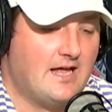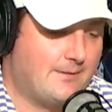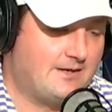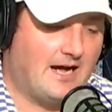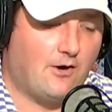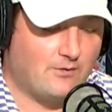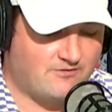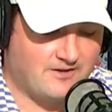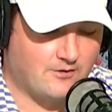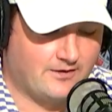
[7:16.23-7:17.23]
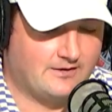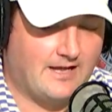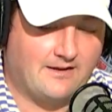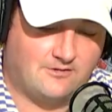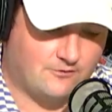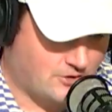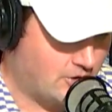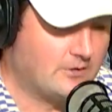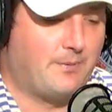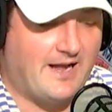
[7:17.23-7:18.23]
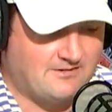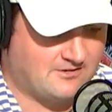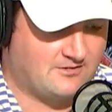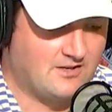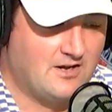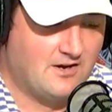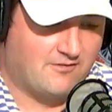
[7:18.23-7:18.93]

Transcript: I mean, how are we feeling as you've turned the pages